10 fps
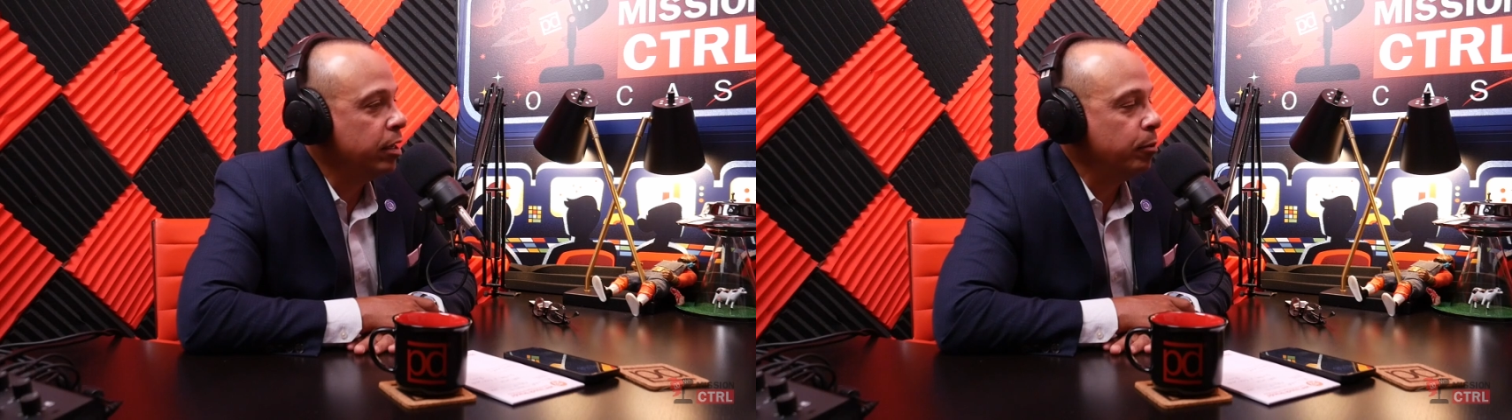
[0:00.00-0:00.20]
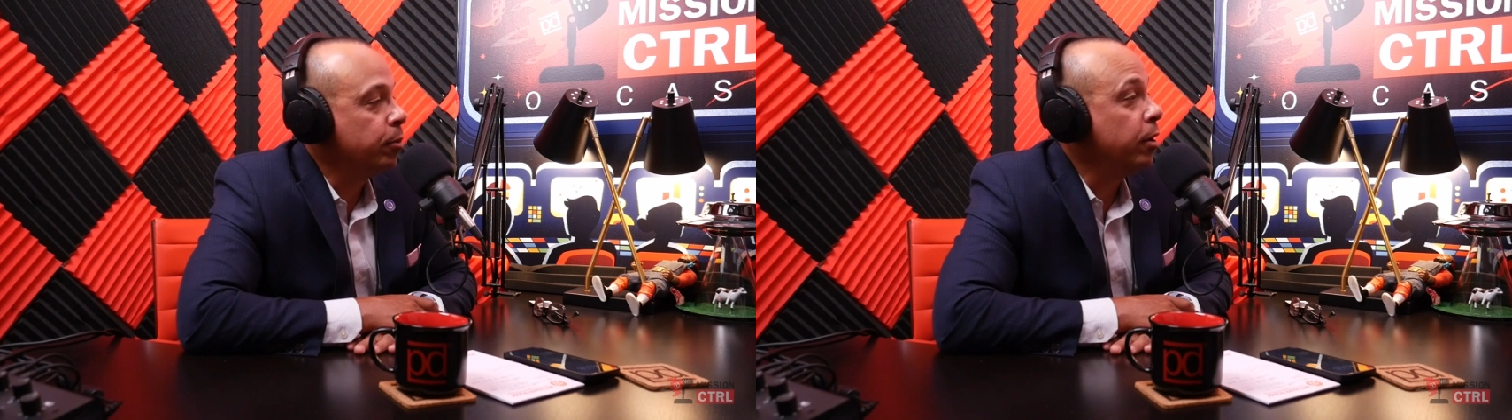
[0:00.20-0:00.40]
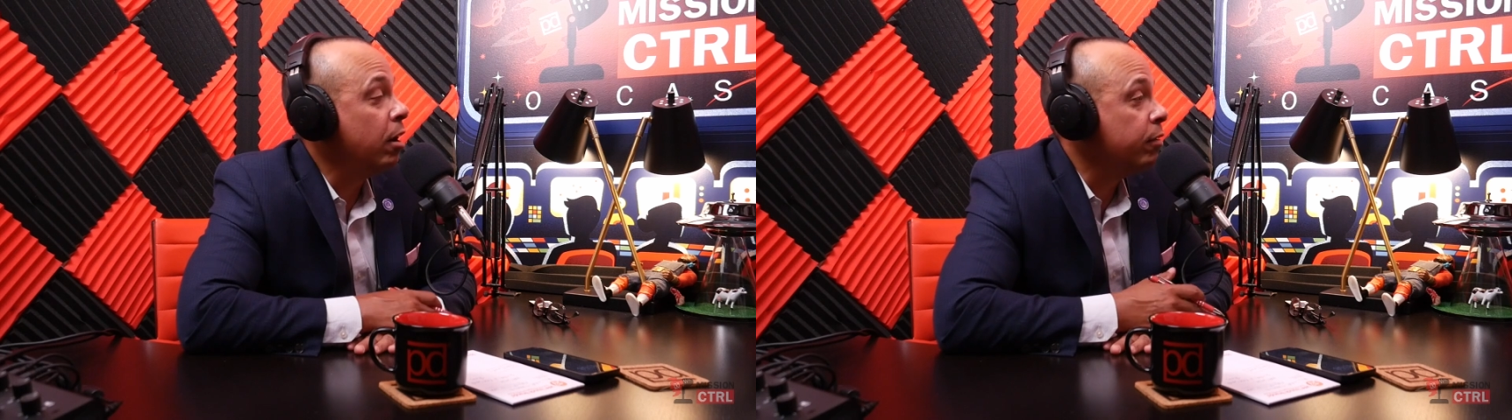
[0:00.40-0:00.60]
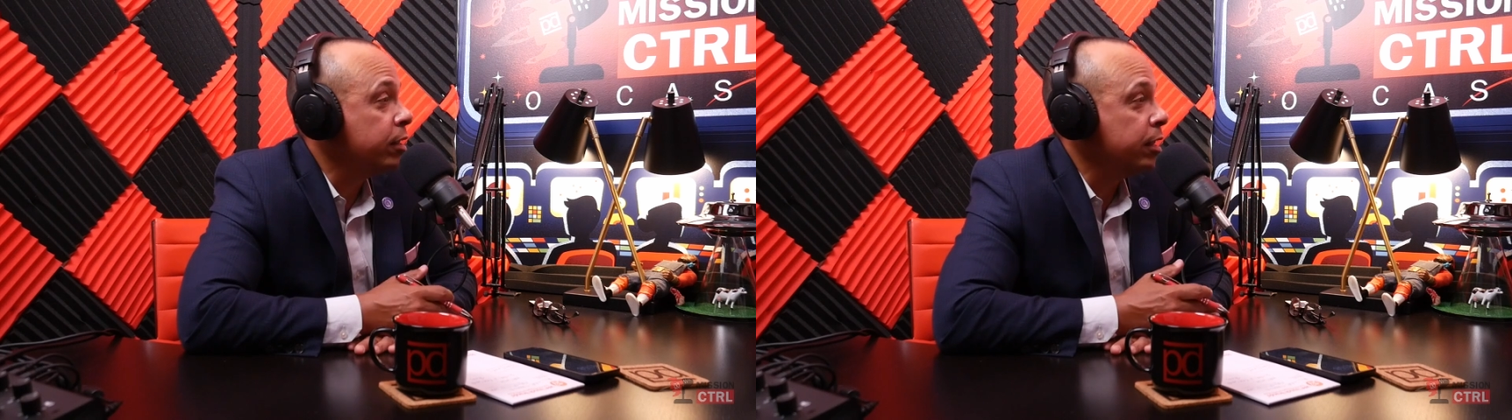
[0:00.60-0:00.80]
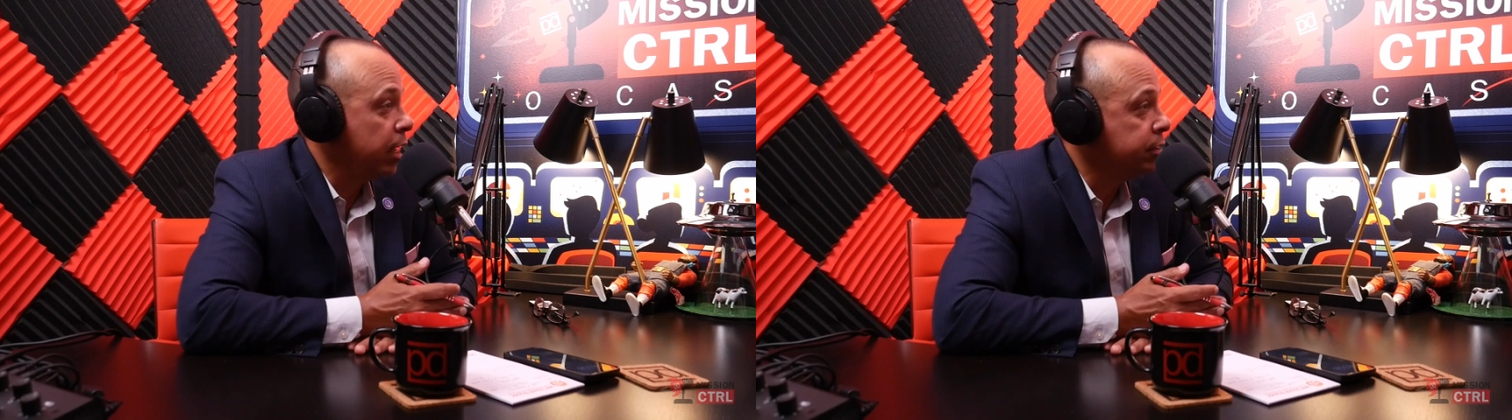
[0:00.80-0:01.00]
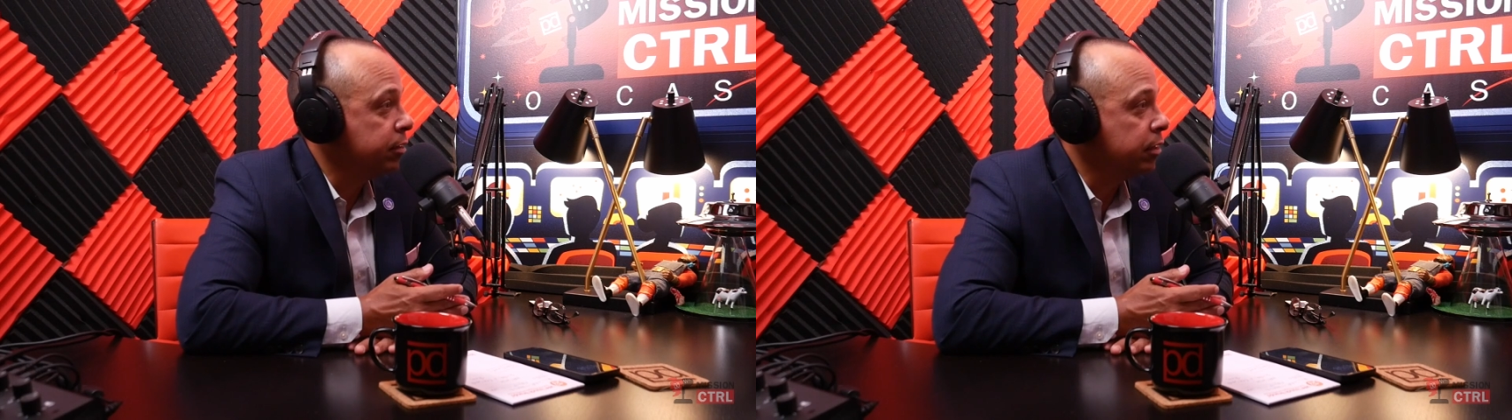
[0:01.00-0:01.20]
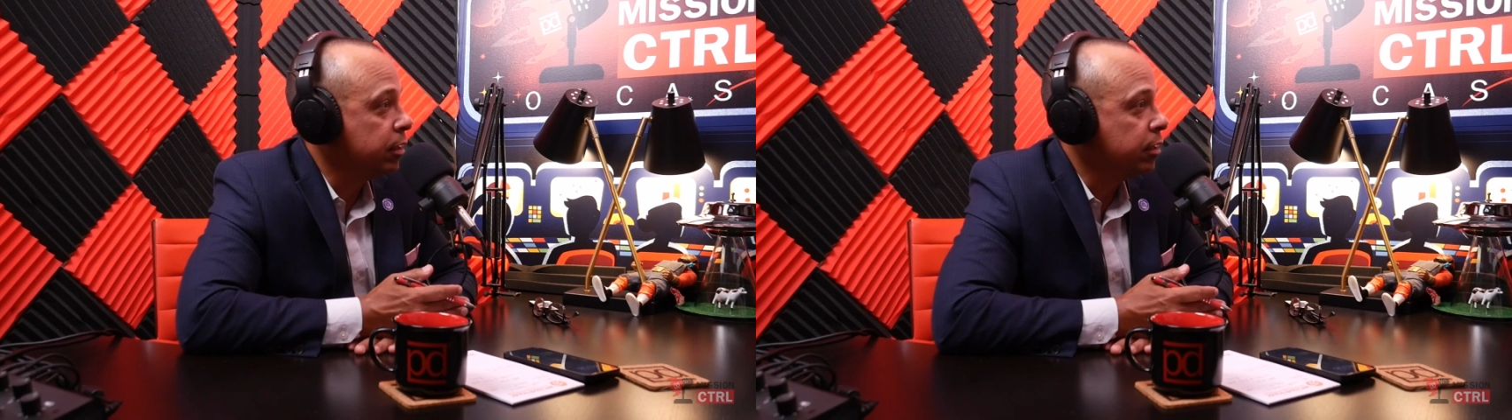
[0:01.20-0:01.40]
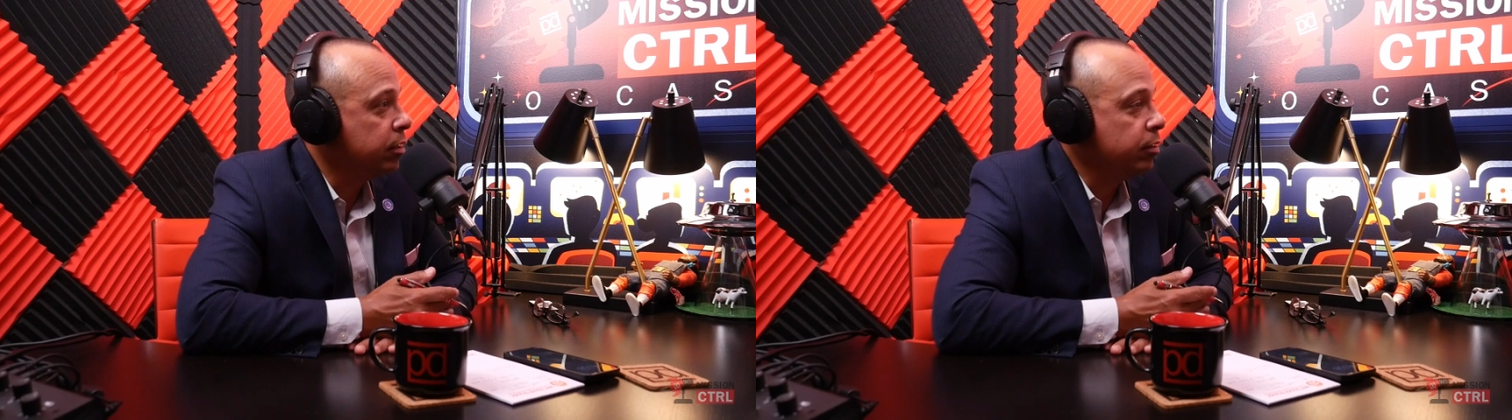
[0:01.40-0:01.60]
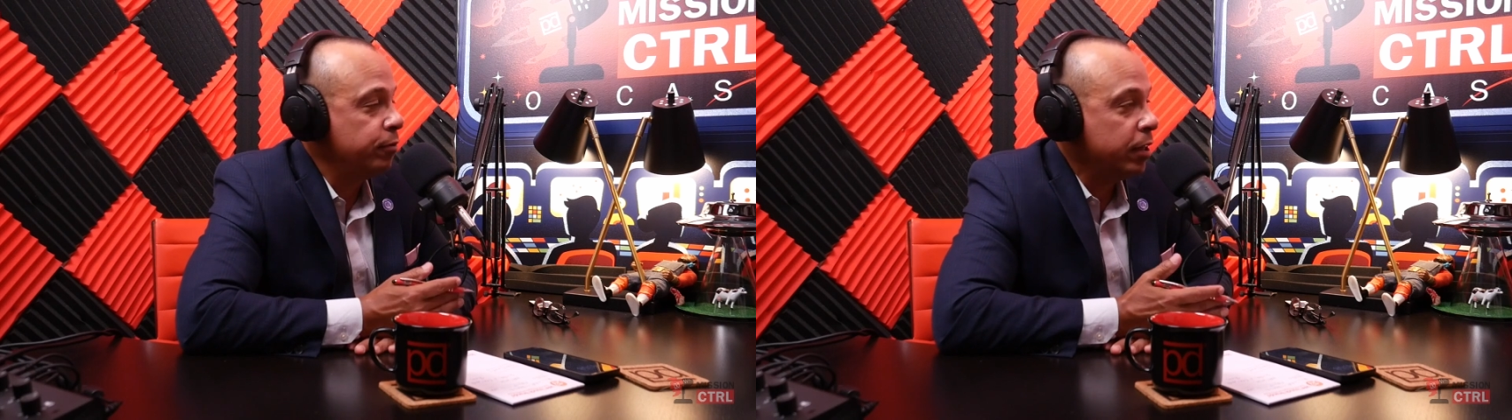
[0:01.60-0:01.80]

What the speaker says: and prioritizing